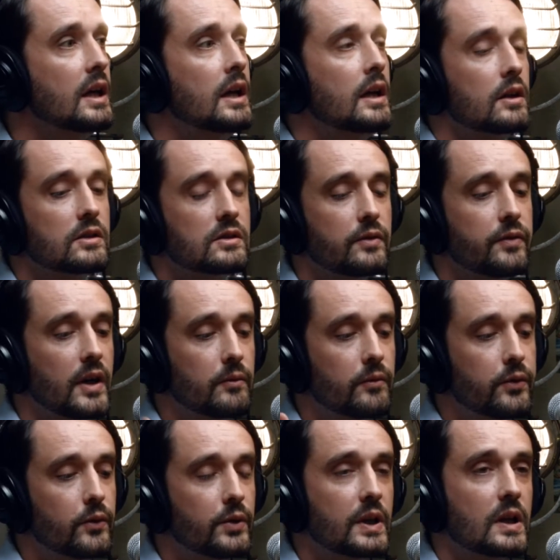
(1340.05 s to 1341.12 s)
Because if I'm
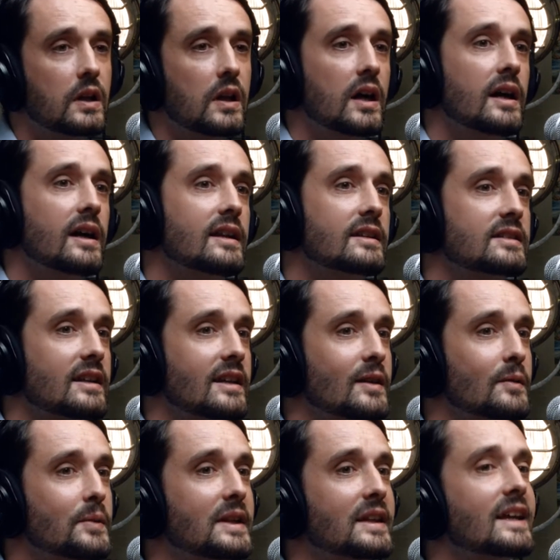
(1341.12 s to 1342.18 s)
phoning clients and I'm
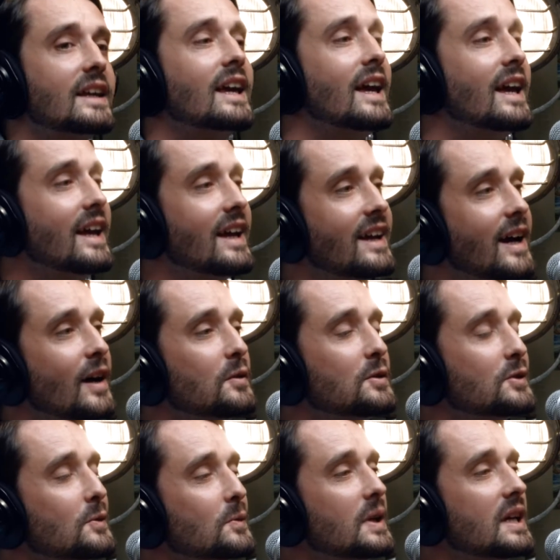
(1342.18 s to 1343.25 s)
being like, hey, how was
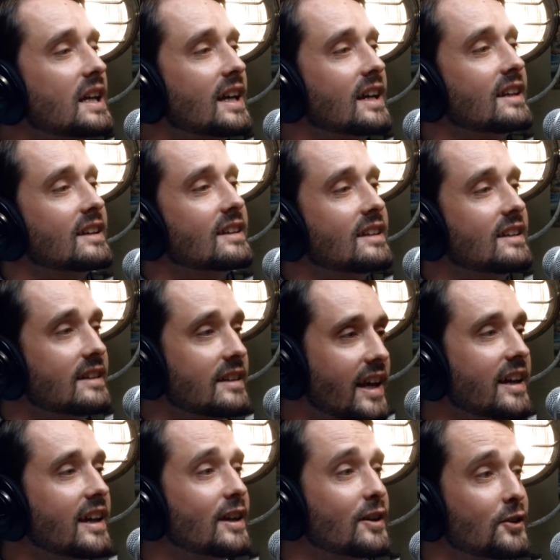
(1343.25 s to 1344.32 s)
your weekend?
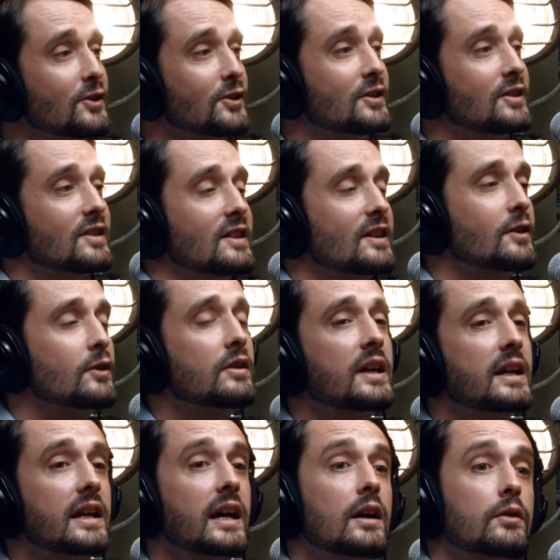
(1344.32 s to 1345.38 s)
Yeah, good. You know,
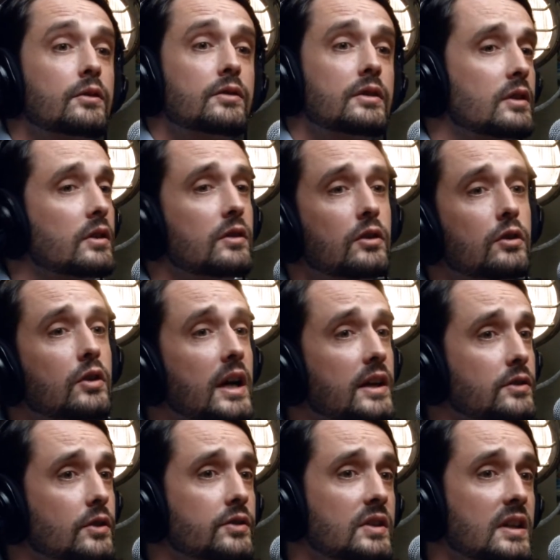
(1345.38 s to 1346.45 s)
like, how you guys
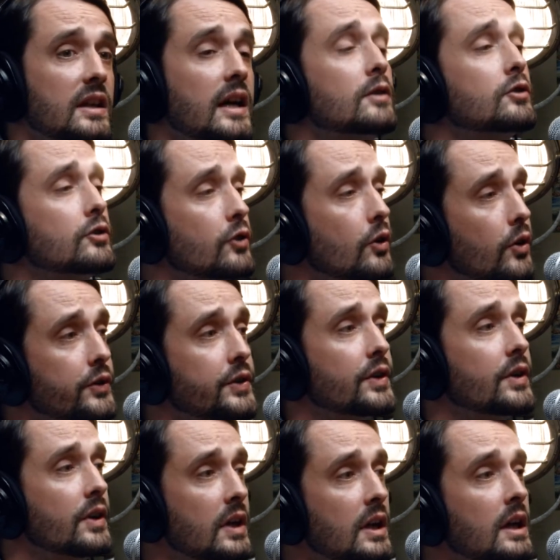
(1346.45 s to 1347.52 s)
all staying? How's your
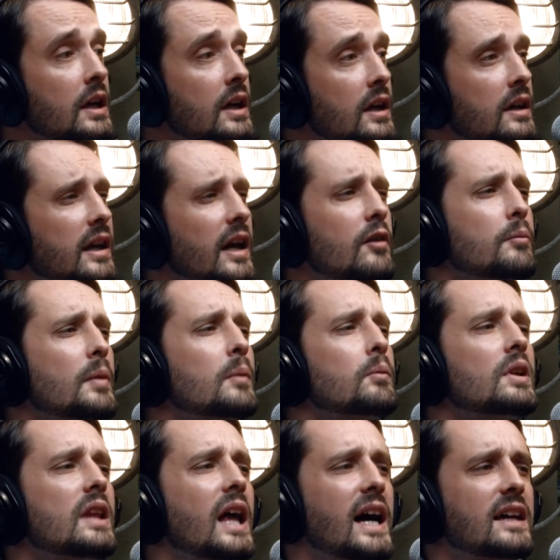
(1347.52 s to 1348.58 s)
daughter? Yeah, I remember
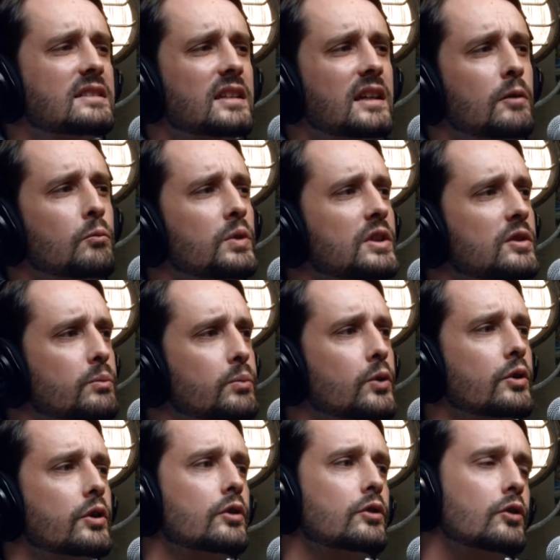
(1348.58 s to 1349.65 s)
last time we
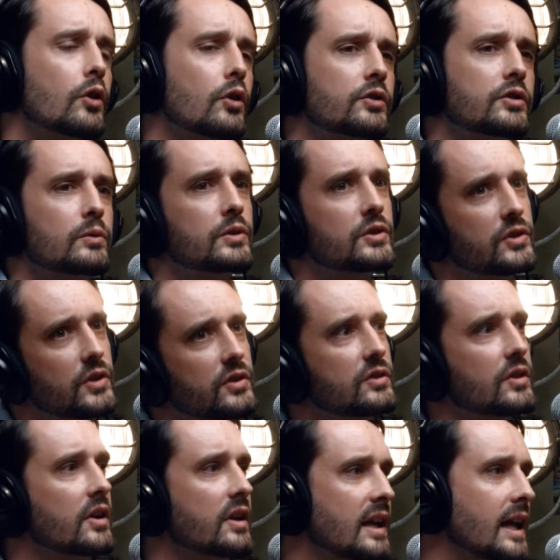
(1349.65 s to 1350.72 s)
spoke, your daughter was just
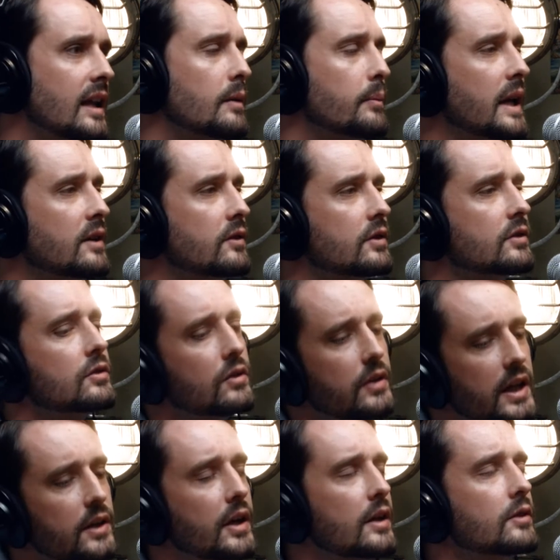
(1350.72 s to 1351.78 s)
starting elementary school.
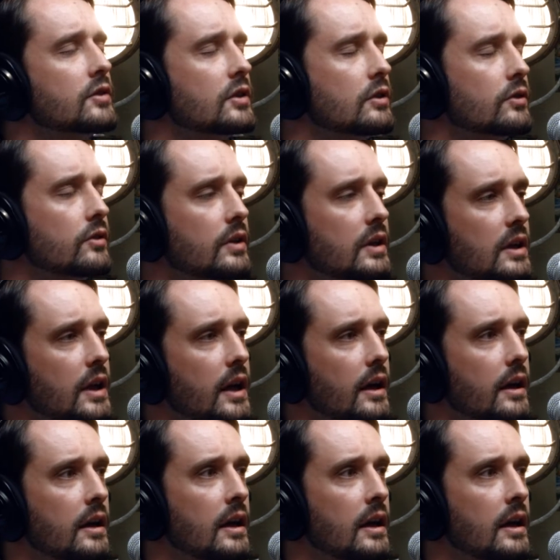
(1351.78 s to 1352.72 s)
How's she doing? Yeah.